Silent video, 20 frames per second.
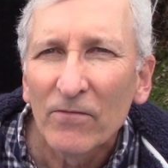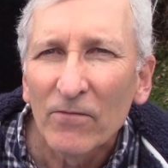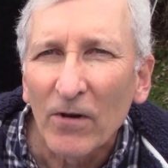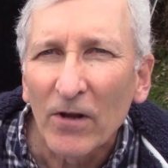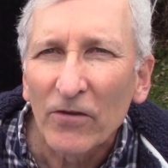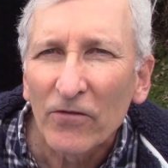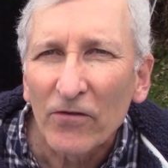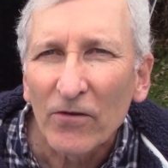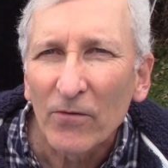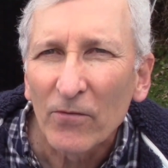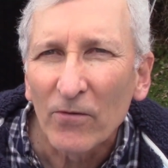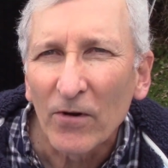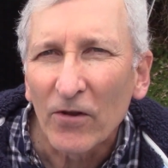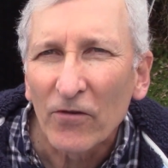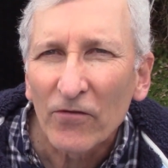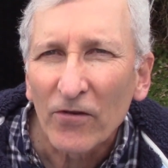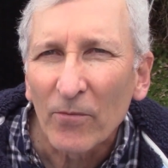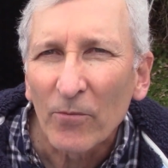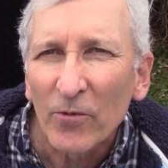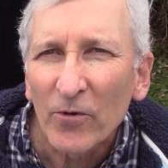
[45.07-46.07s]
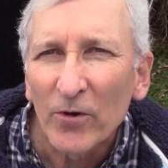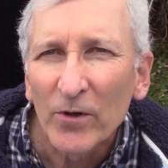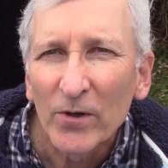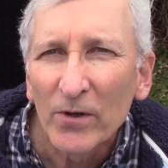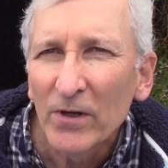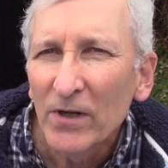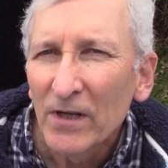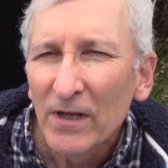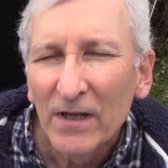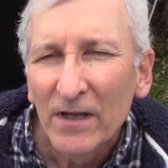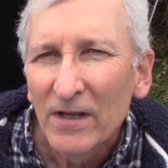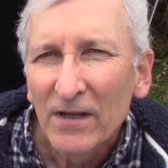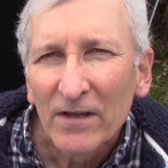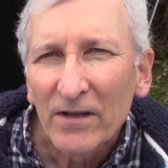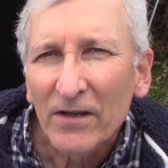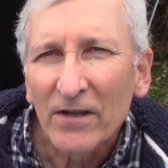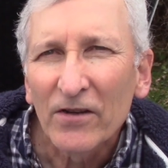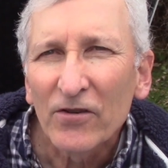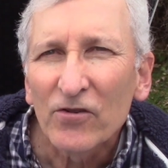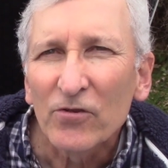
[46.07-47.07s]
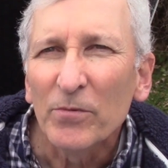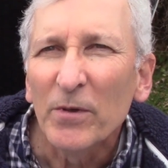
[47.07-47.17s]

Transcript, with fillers: Run, run some through and it